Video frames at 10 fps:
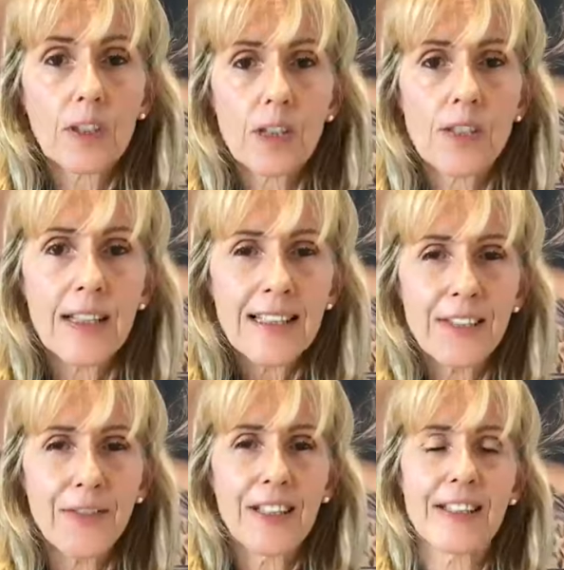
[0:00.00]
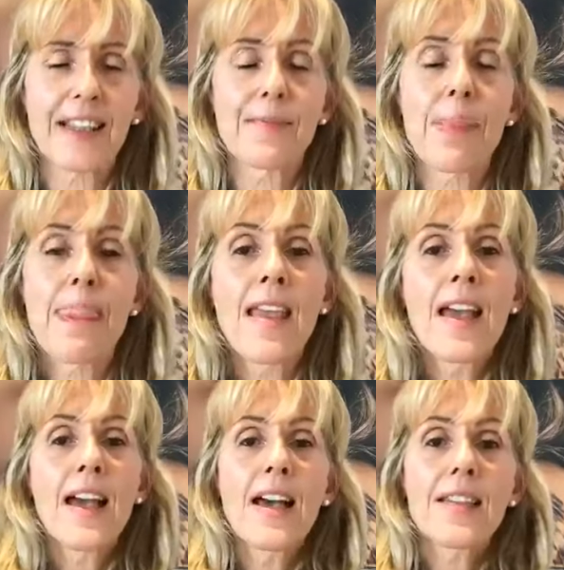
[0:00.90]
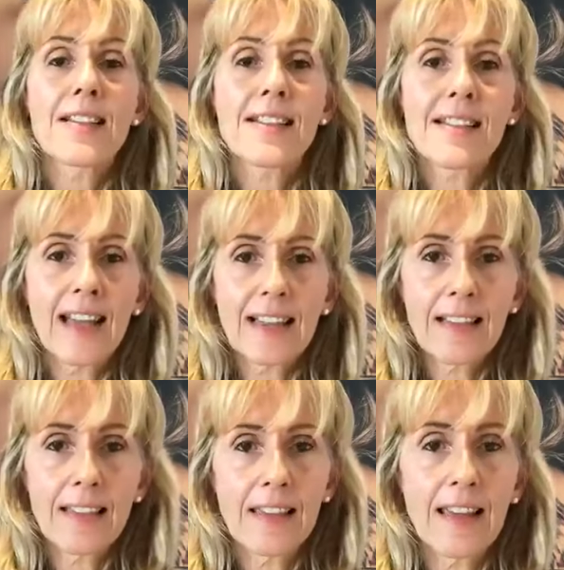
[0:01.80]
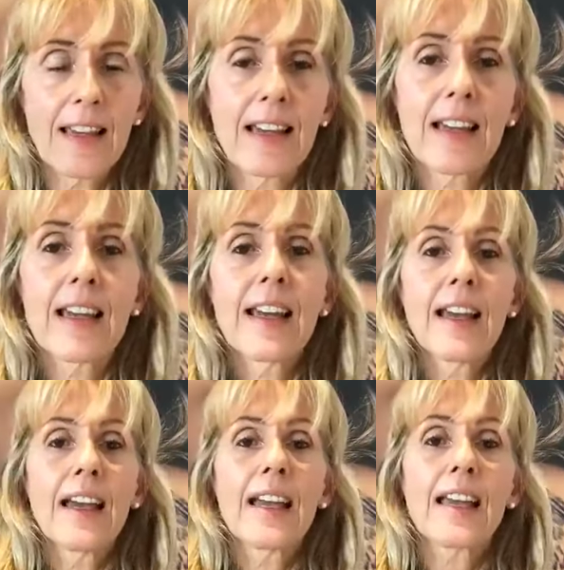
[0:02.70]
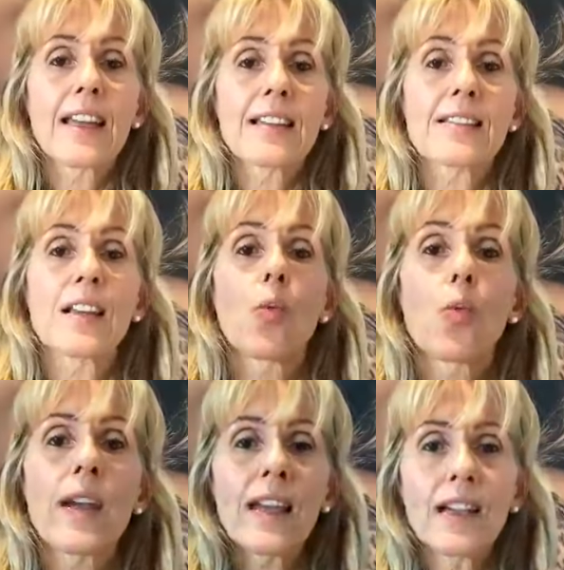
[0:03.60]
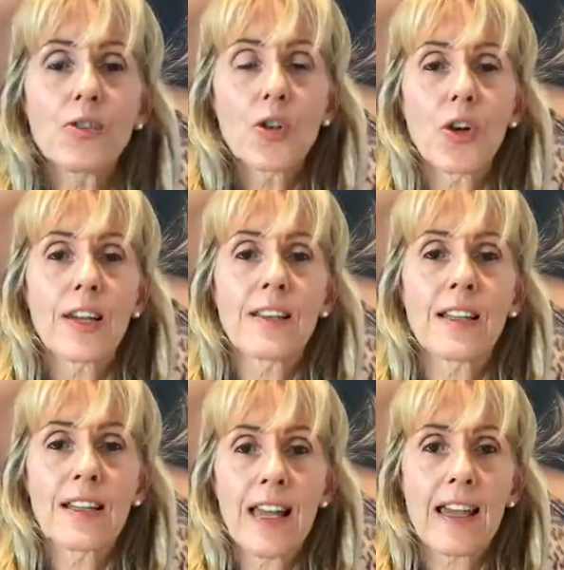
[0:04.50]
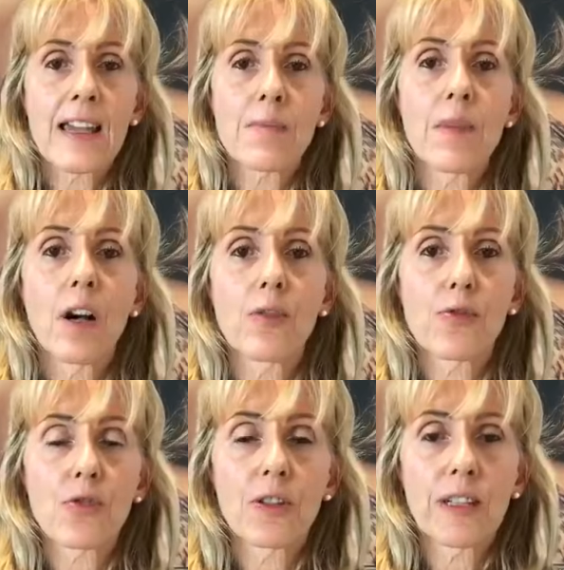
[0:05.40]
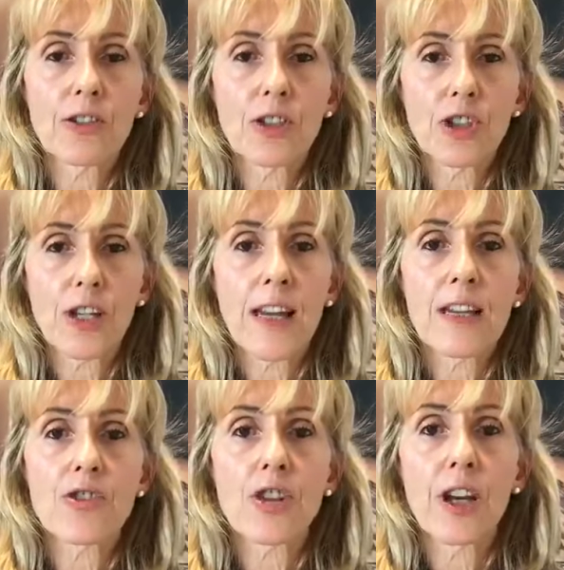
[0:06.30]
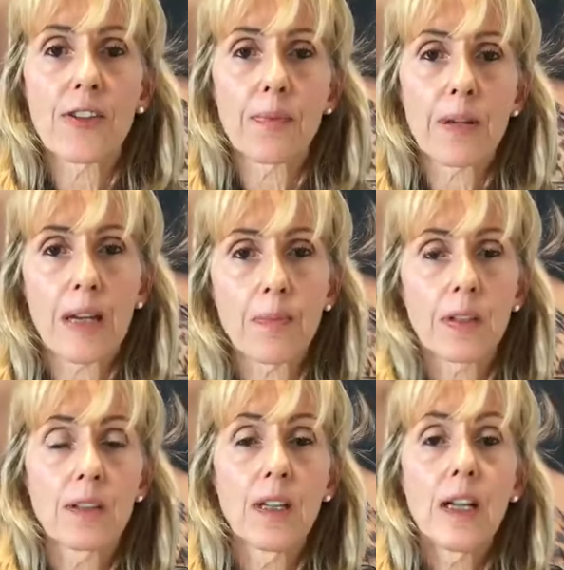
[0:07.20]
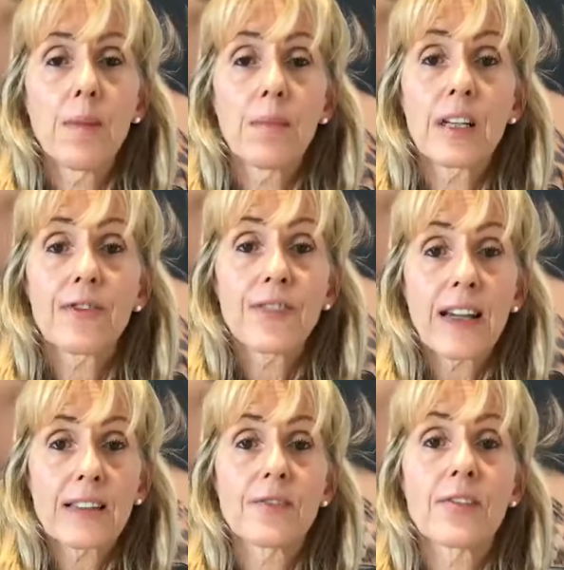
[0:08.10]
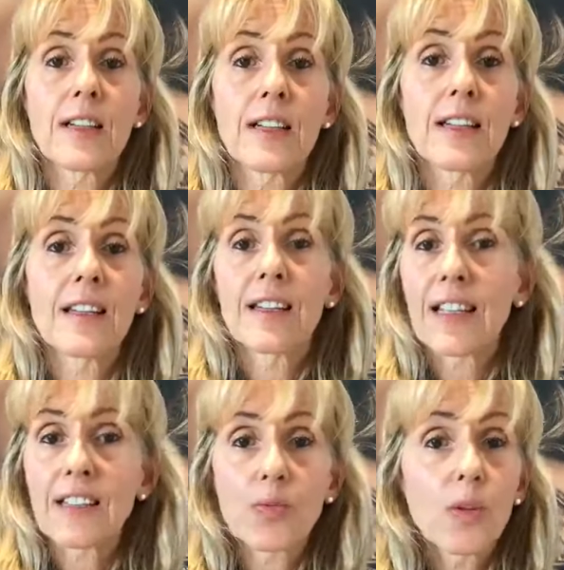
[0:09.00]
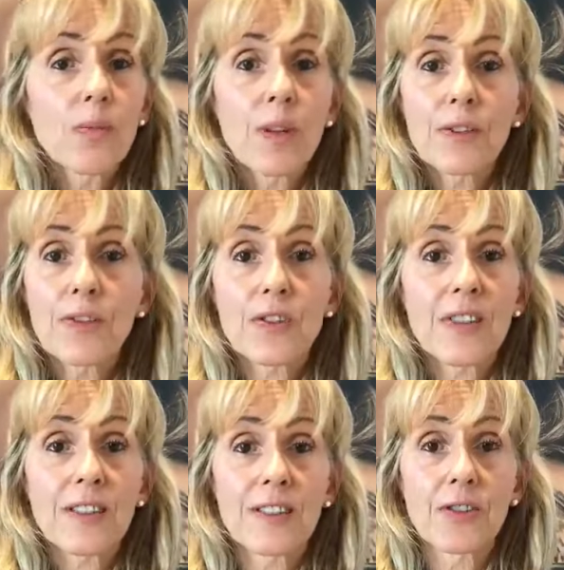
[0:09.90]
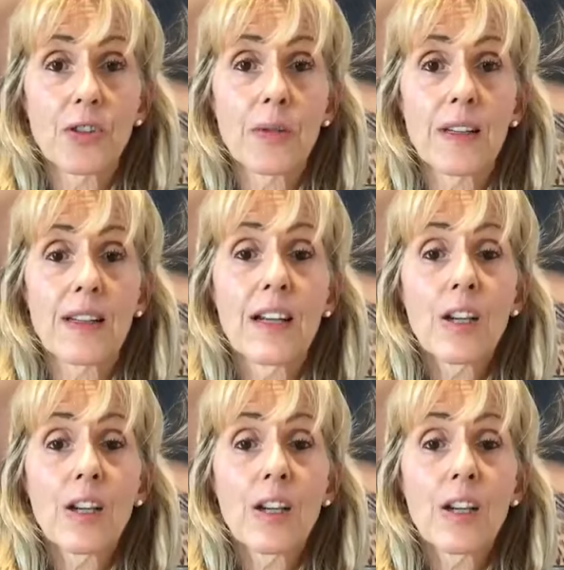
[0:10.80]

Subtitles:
So that's the first thing. The second thing is we are not in the game of trying to change other people, but effectively that's what most of us are doing.